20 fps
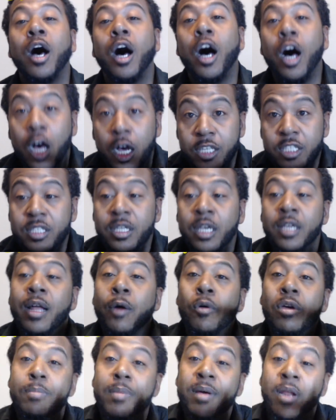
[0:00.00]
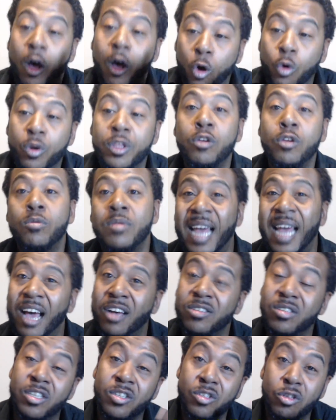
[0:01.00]
us, that we've been holding you down
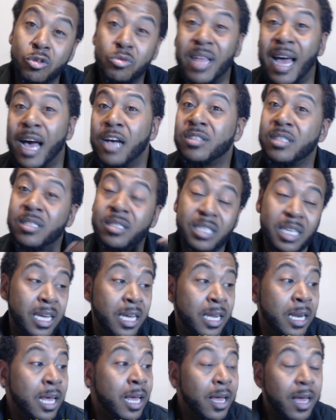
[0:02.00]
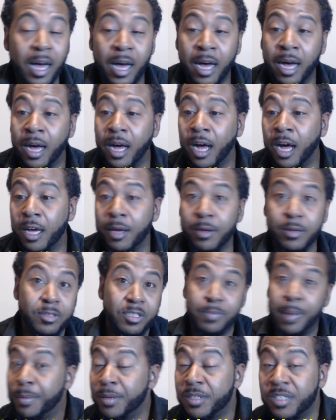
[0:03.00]
since 2010,
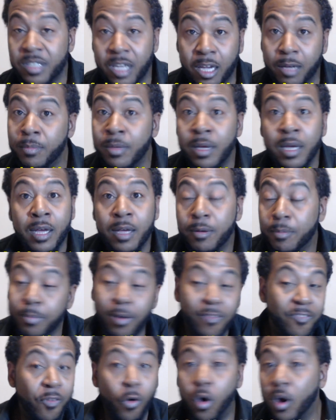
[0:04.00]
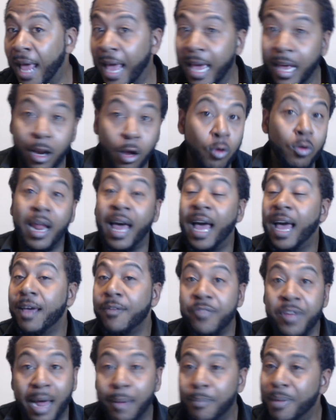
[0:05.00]
maybe some before that, Low
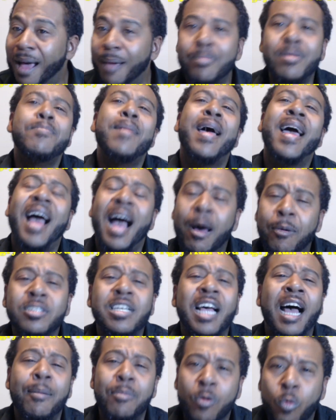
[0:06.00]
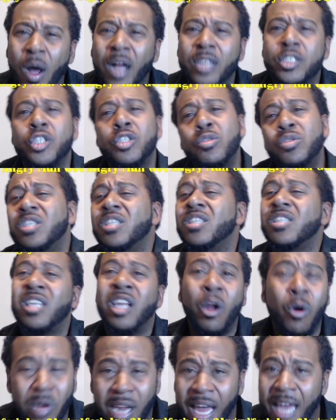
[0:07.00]
Life, and I've been back. I've been watching you since
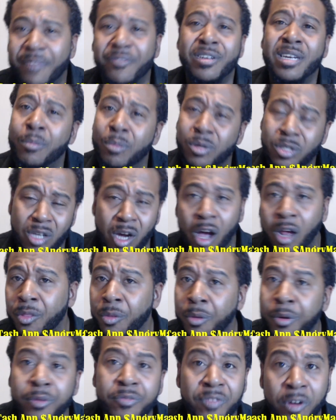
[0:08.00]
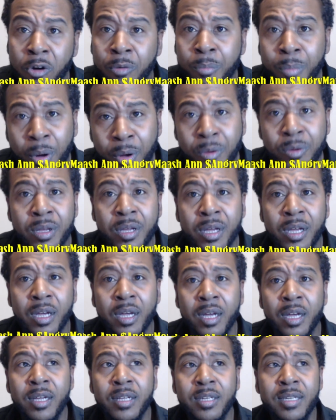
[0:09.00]
Low Life and then was calling on the phone, bro.
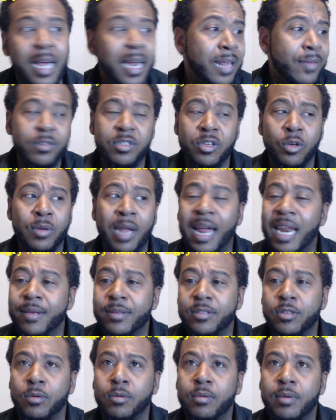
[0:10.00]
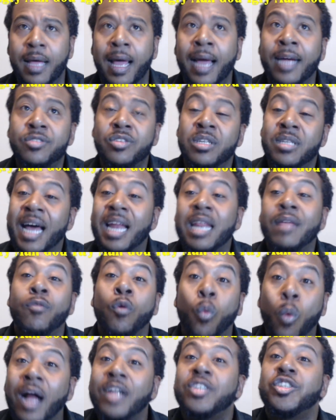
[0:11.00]
Not
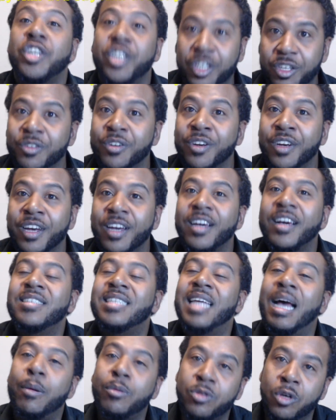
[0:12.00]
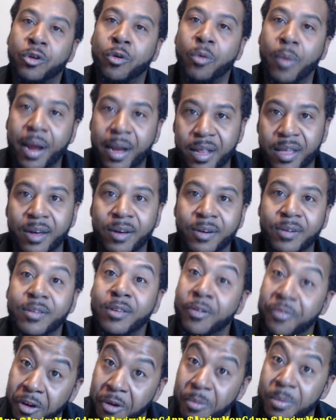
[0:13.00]
even watching you, because that was on the radio.
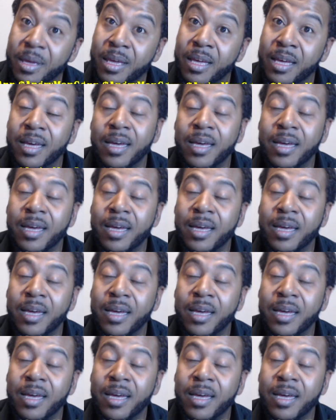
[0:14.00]
You feel me?